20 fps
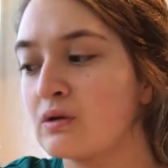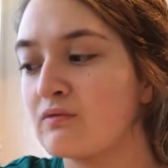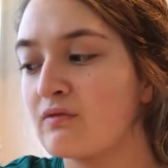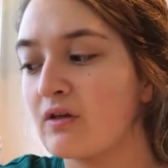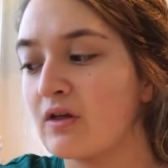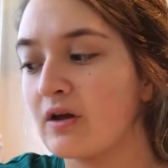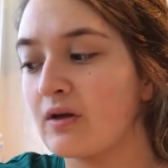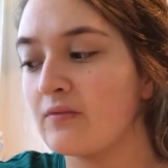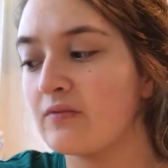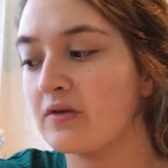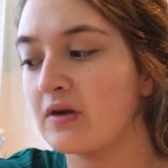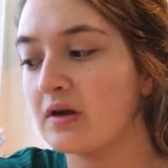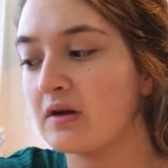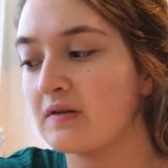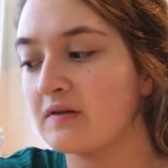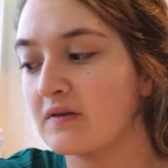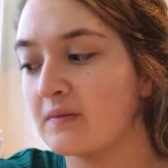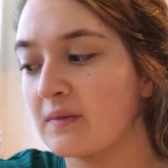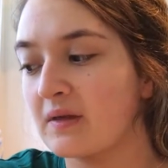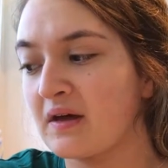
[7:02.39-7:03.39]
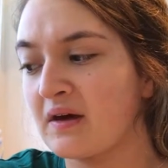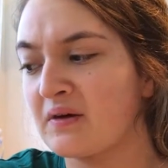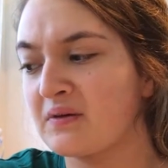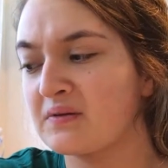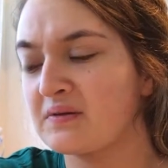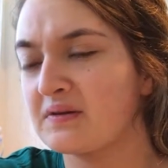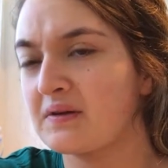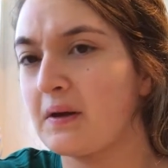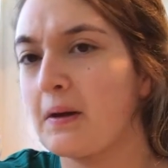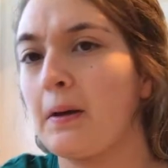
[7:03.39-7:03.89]
I feel like I'm forgetting
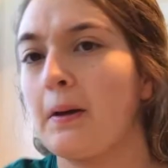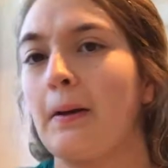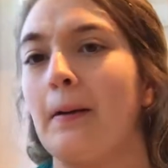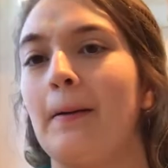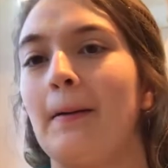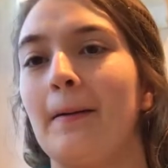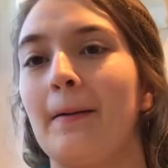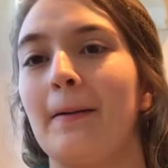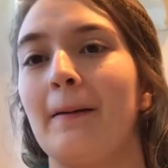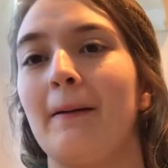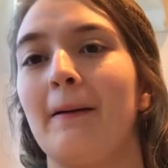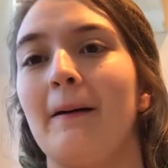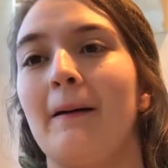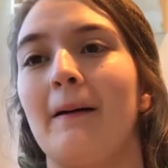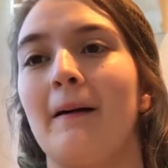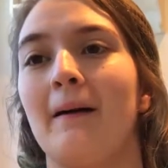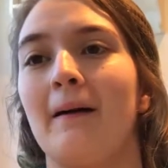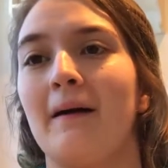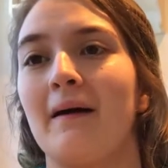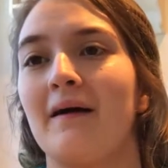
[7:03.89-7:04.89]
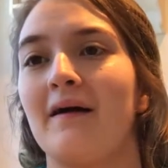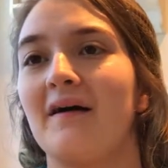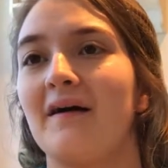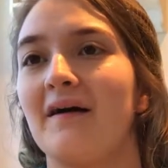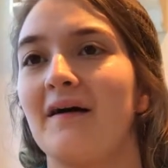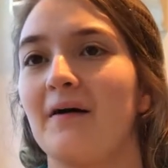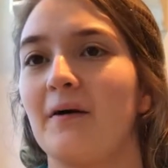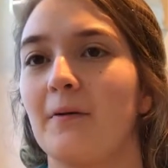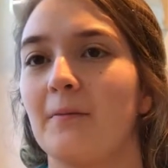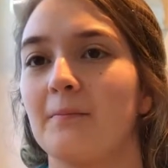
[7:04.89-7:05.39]
something
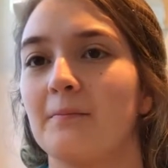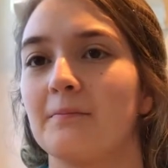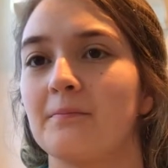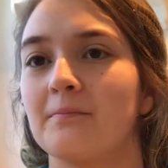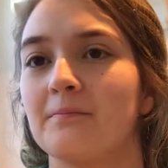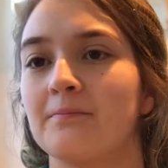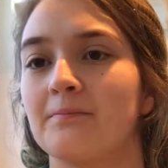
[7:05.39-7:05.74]
else.